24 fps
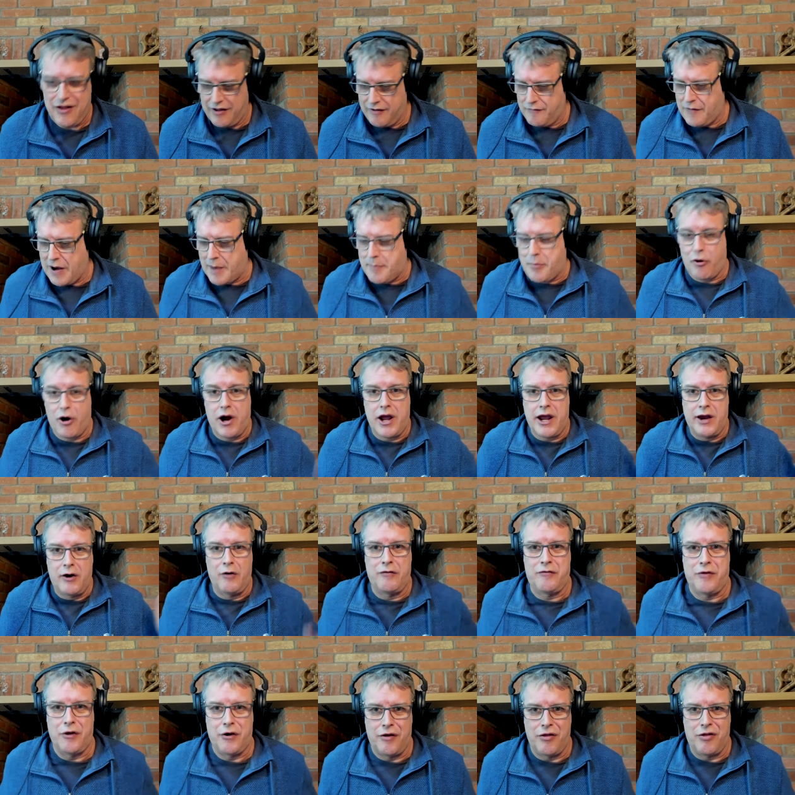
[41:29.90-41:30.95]
evaporating
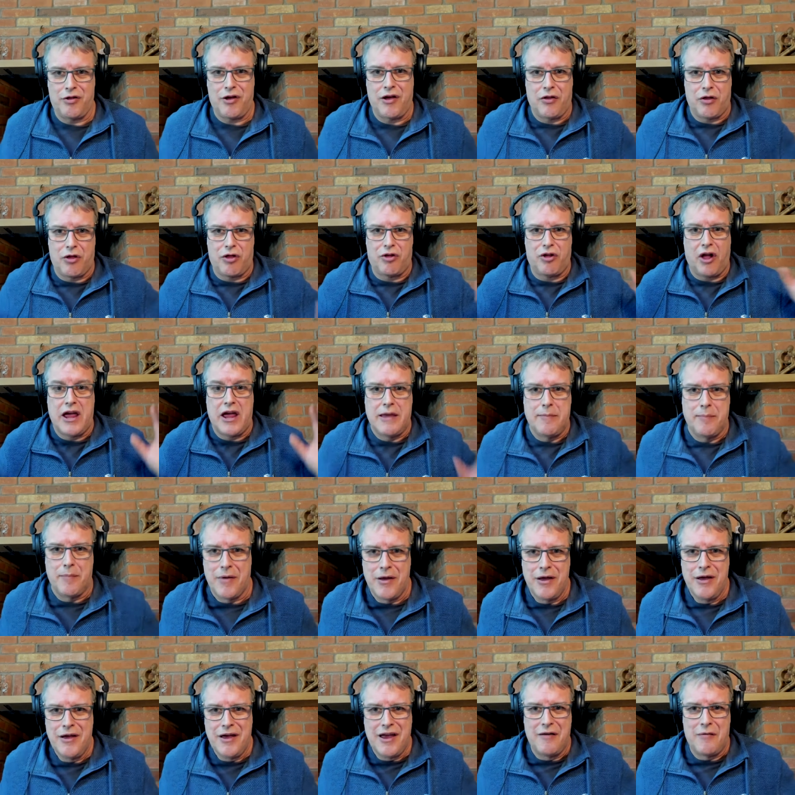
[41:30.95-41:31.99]
off. You can see the
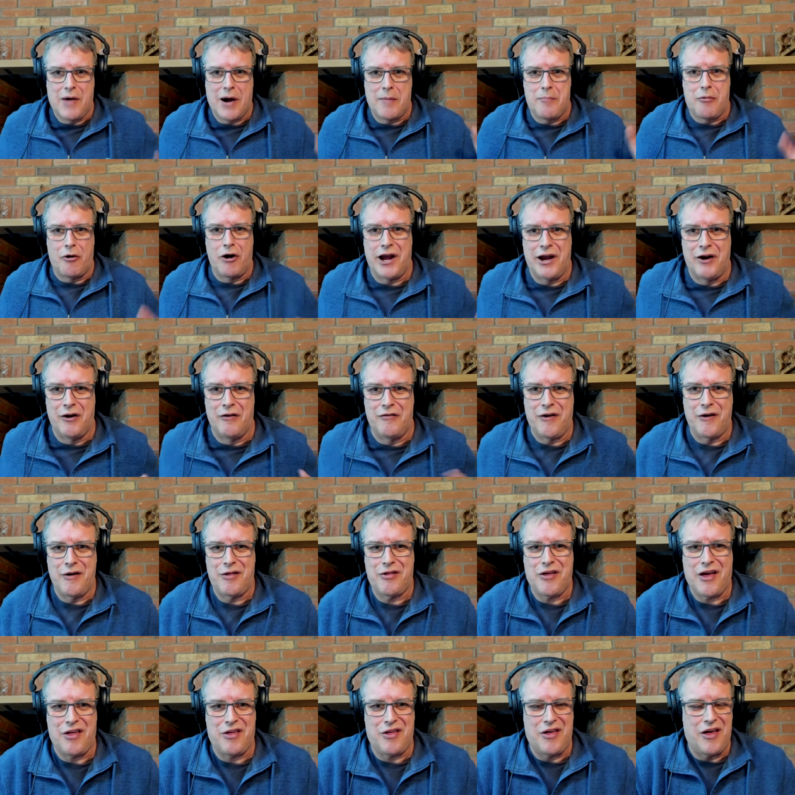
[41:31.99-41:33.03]
steam evaporating off you.
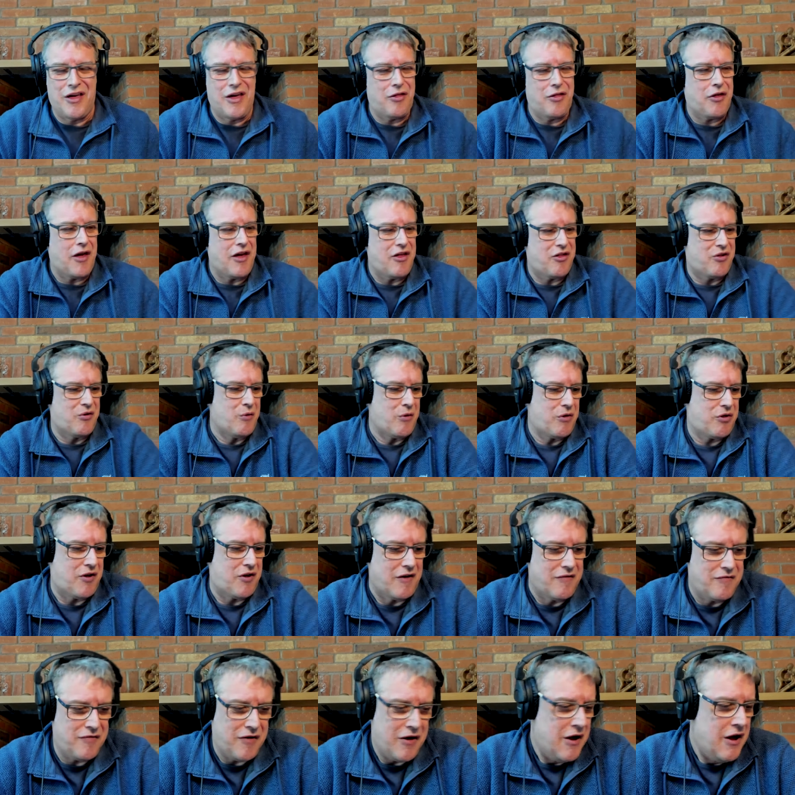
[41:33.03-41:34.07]
It's that, it's that sort of
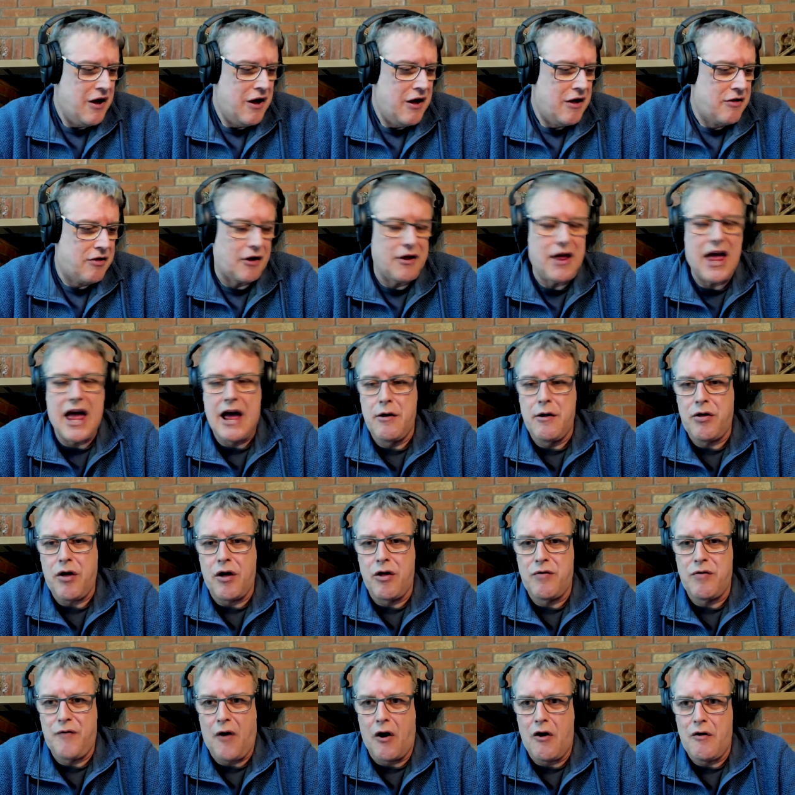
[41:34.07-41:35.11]
stuff. So, yeah, as,
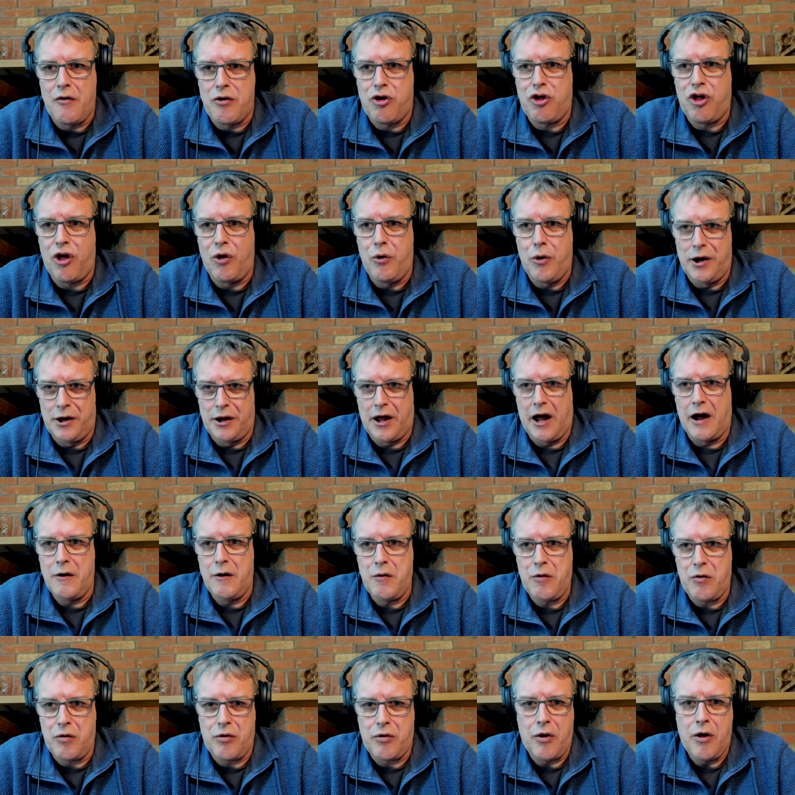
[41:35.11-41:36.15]
as far as shooting
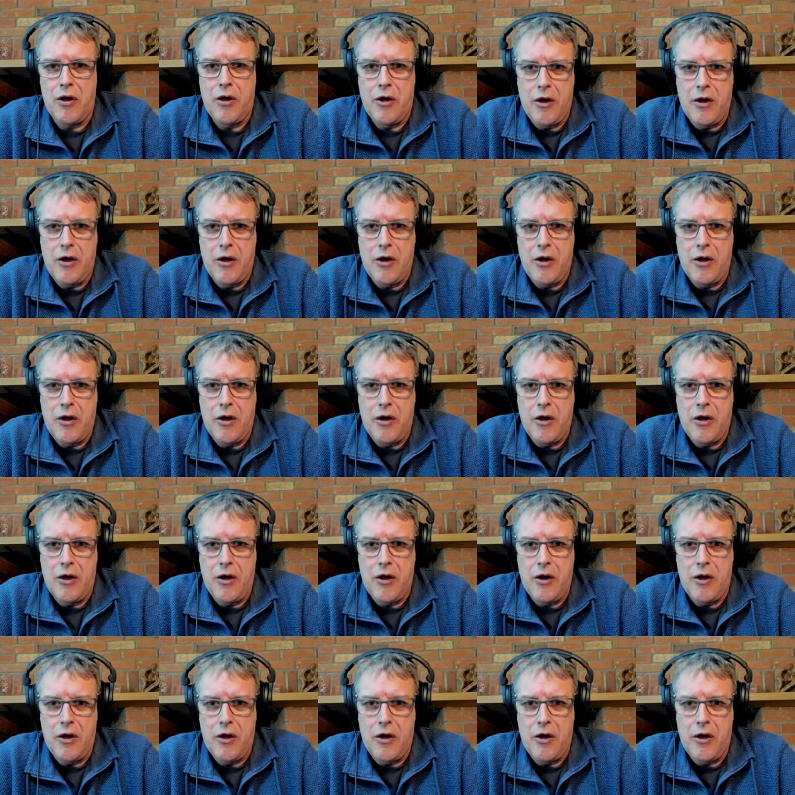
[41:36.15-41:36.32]
goes,